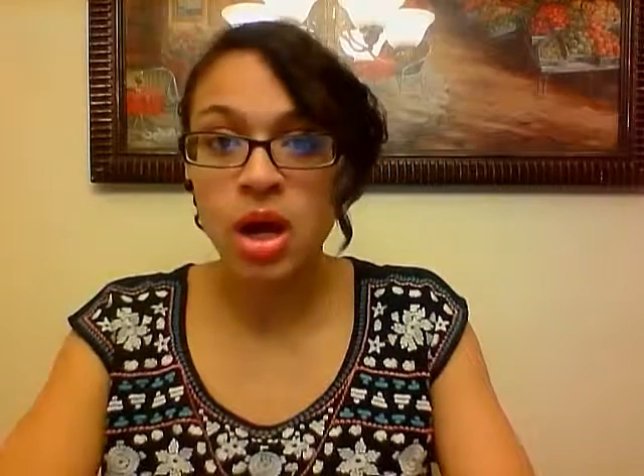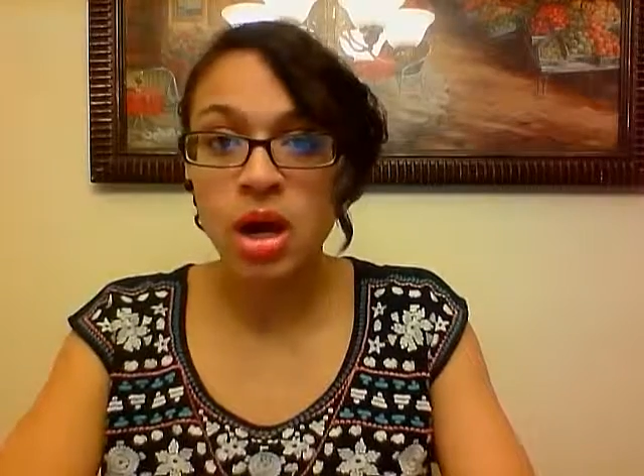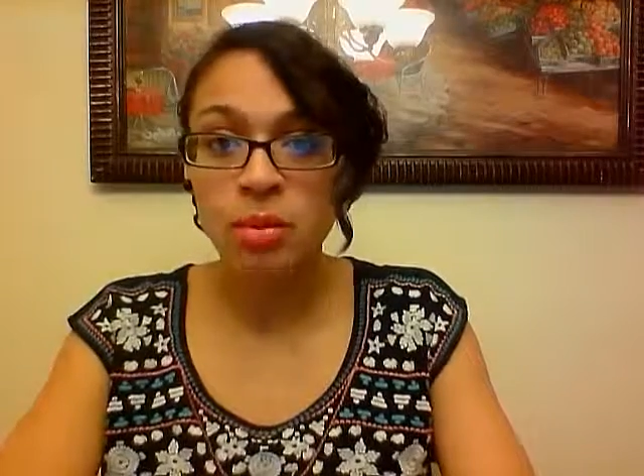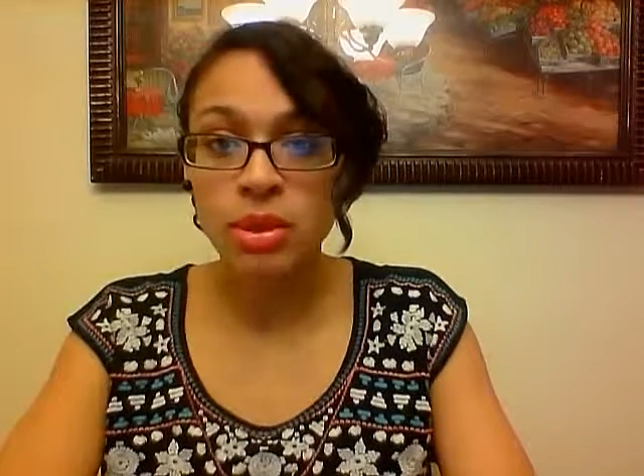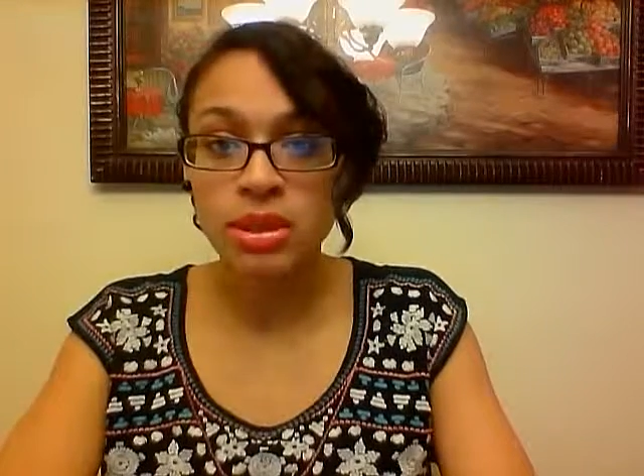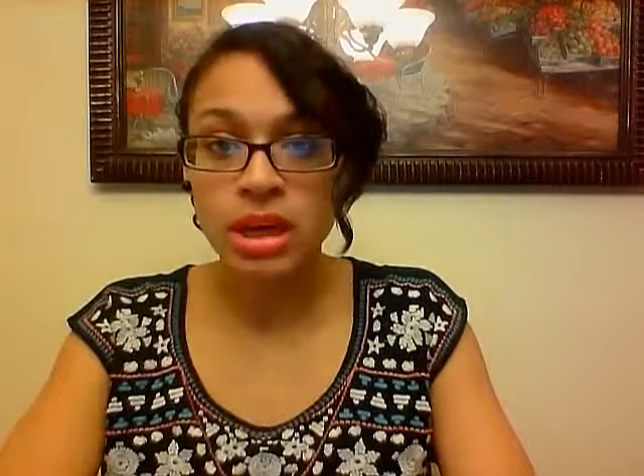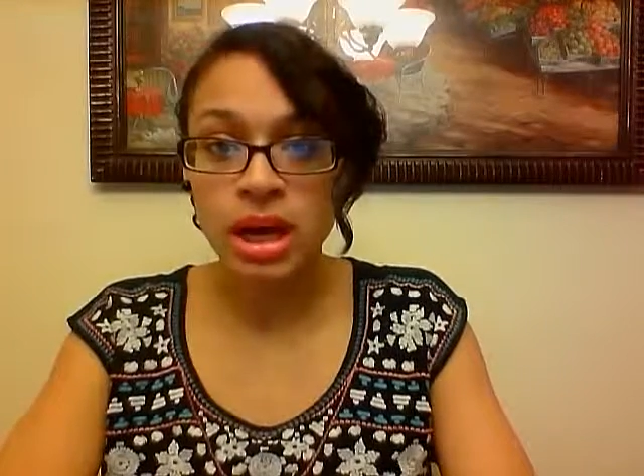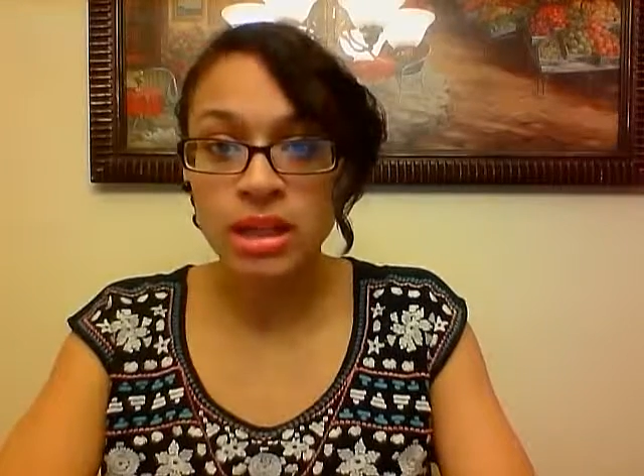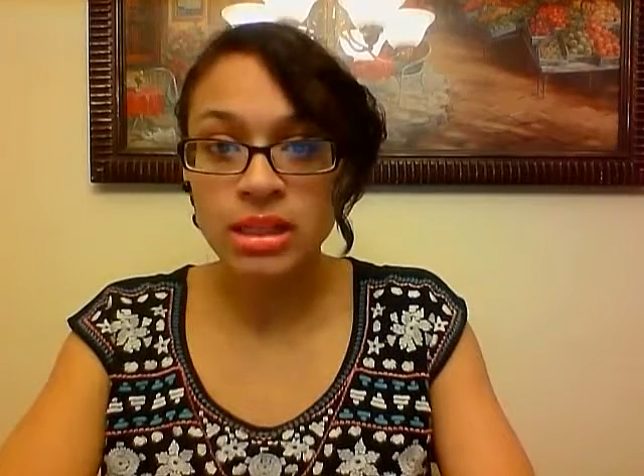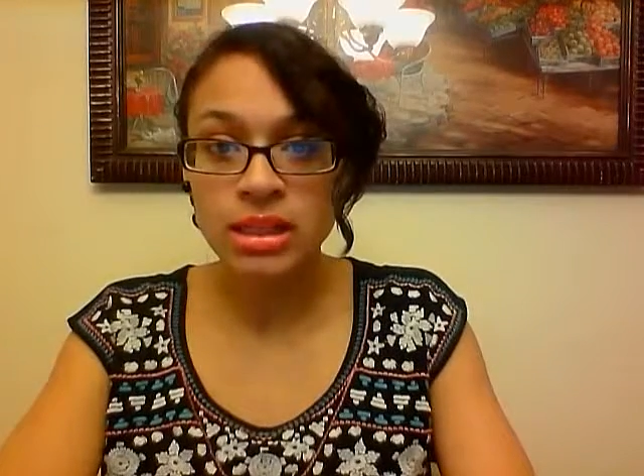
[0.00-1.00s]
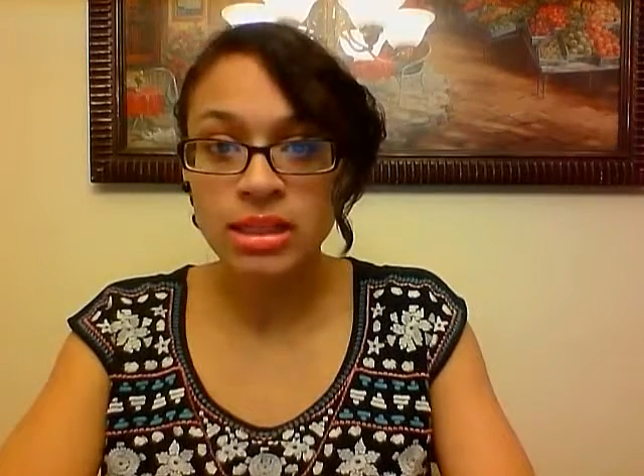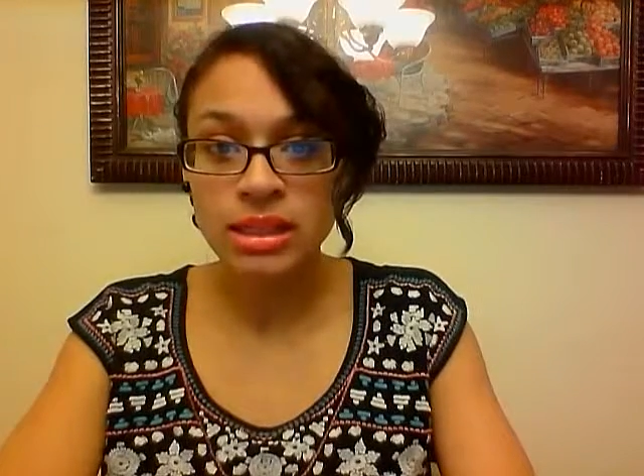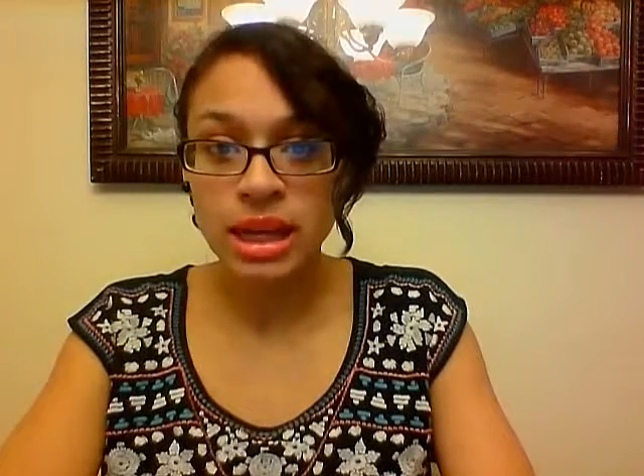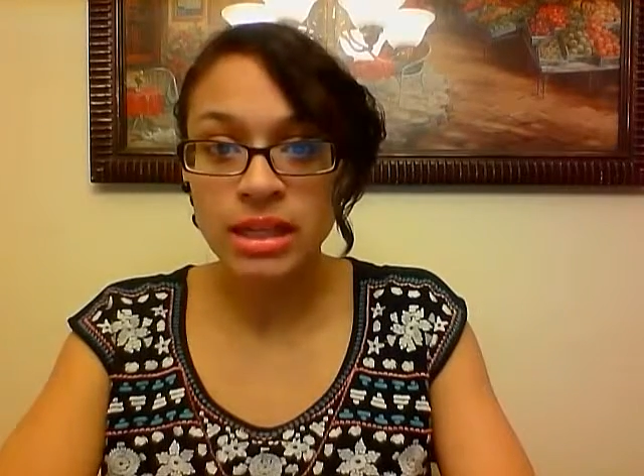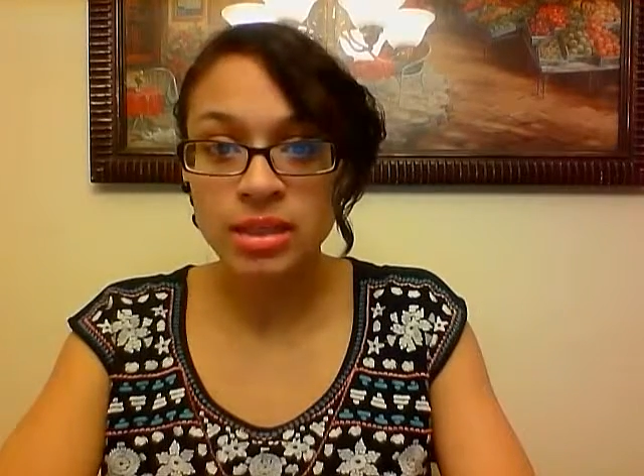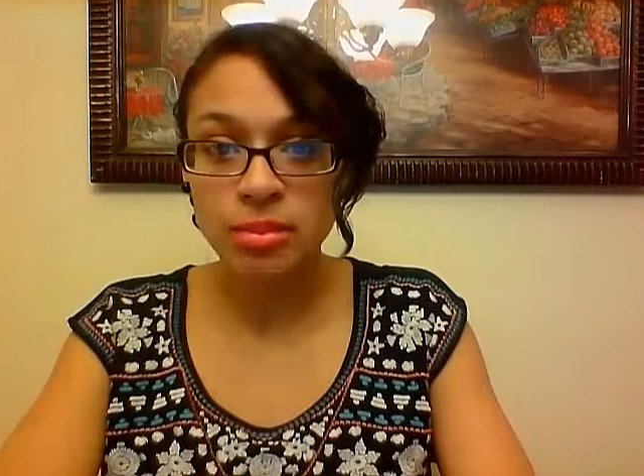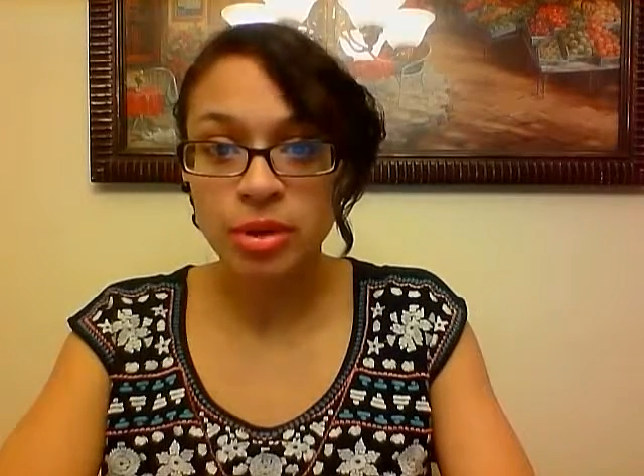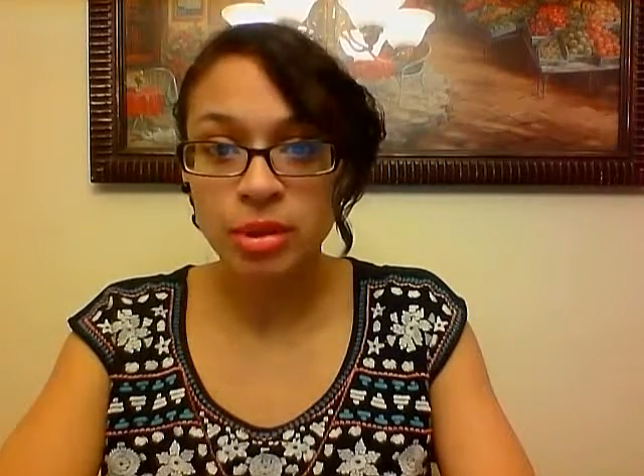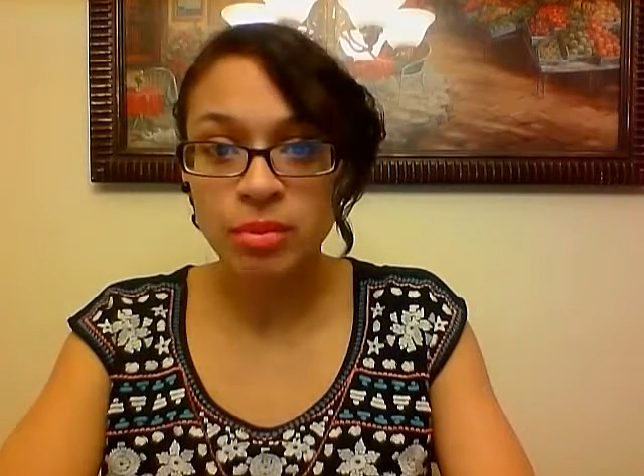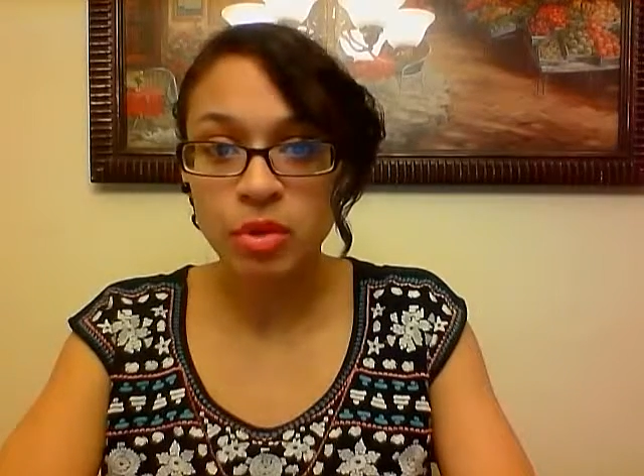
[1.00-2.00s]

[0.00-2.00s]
A Wisconsin State Supreme